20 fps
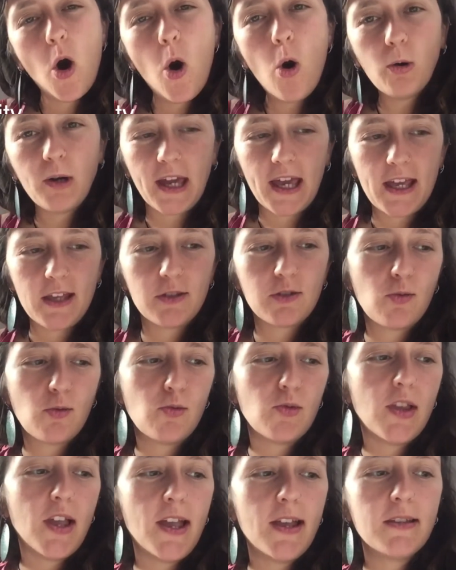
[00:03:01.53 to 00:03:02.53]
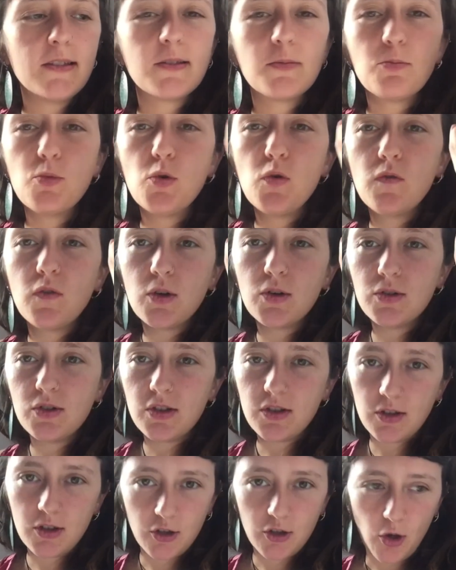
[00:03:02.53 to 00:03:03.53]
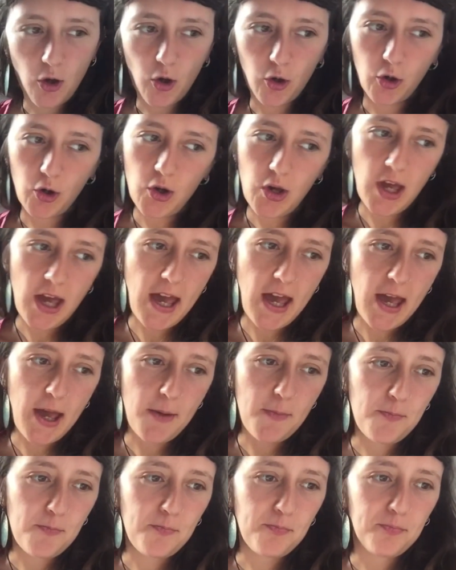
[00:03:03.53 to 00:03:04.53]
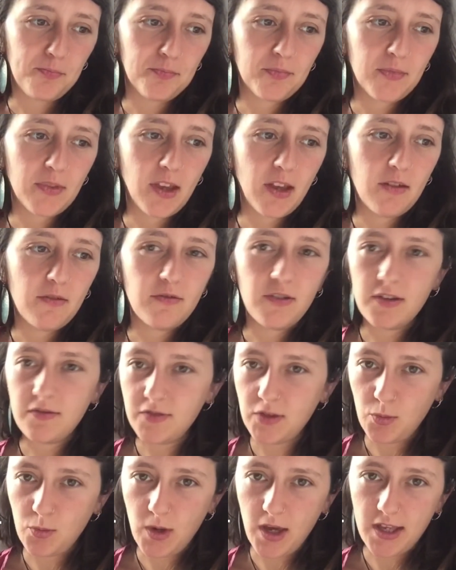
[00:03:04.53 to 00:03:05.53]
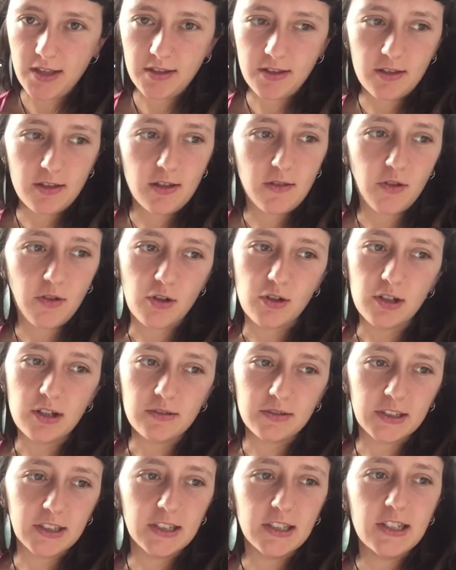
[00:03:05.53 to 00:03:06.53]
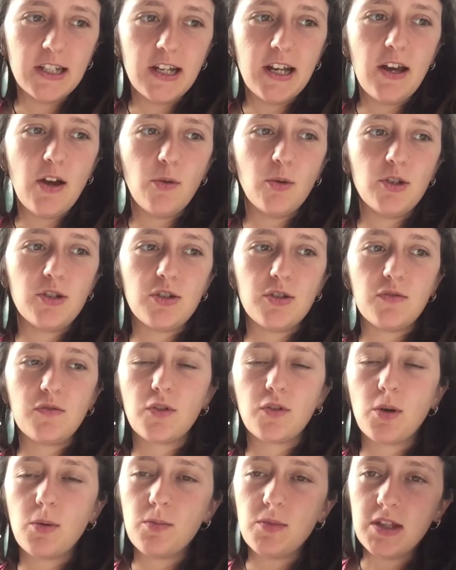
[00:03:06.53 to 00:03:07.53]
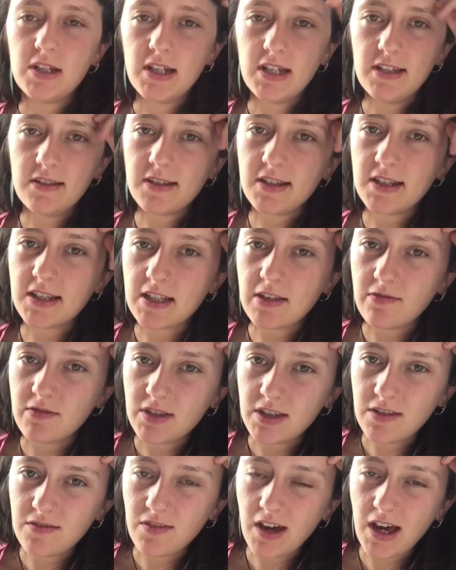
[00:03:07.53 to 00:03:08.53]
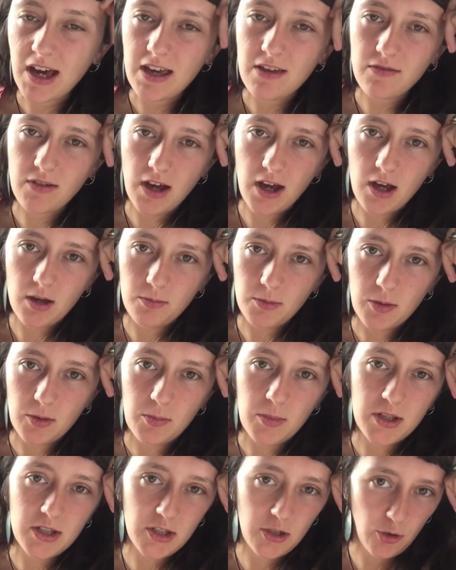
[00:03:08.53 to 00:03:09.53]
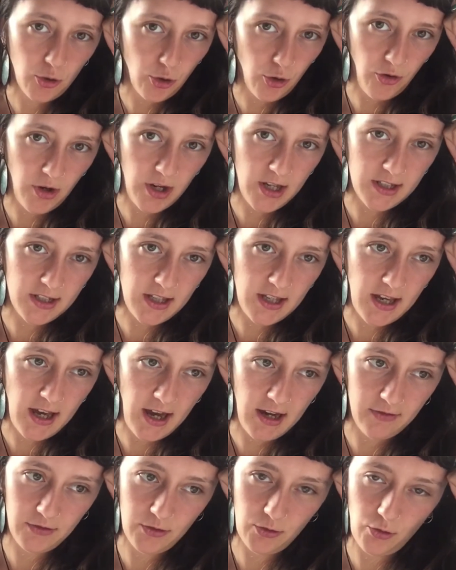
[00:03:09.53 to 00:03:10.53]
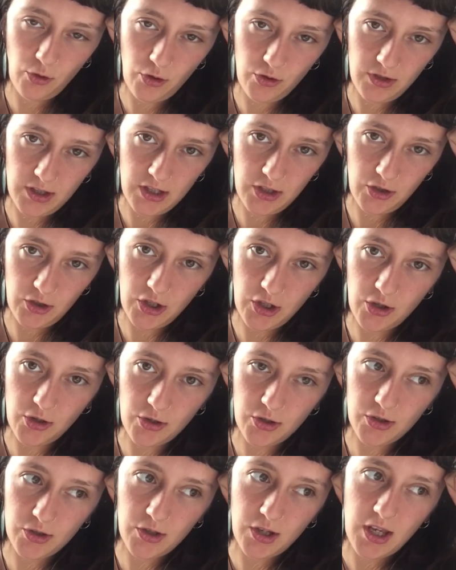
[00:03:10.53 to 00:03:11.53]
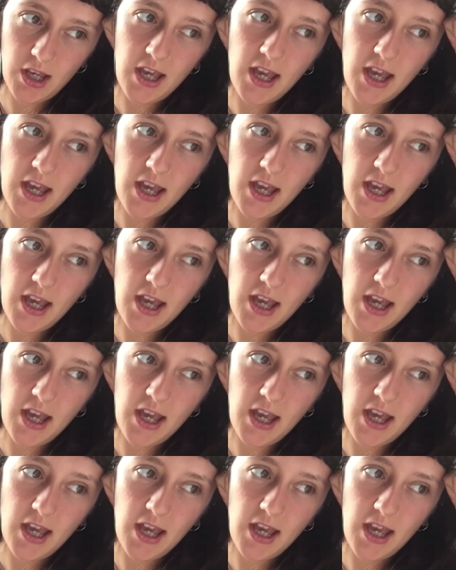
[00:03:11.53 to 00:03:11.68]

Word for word: Okay, so let's move on to the song um, 50 Ways to Leave Your Lover, which is from the 1975 album Still Crazy After All These Years.